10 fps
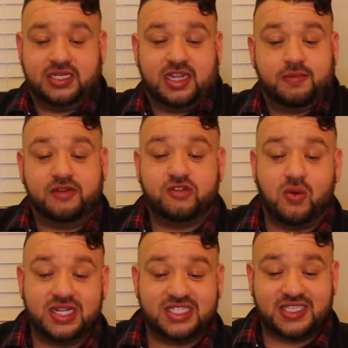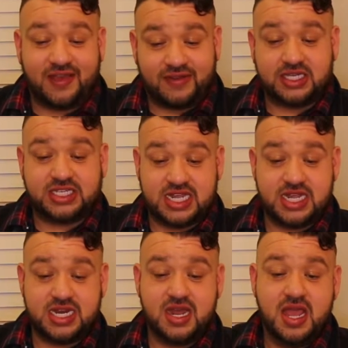December of
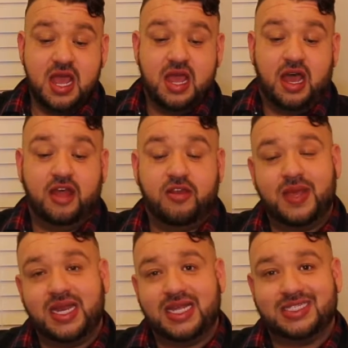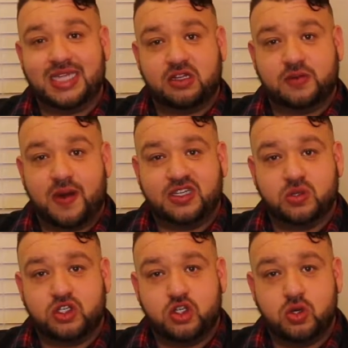2017, the median sales price
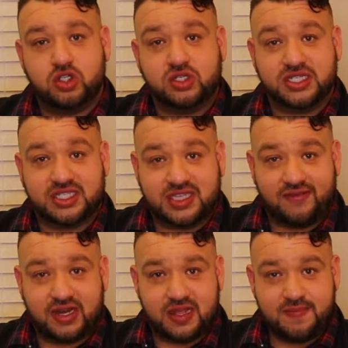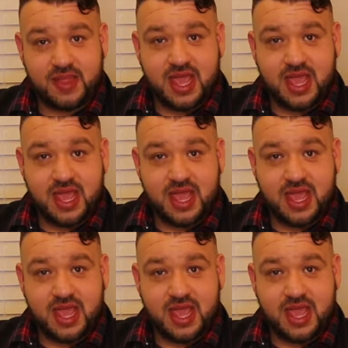was $270,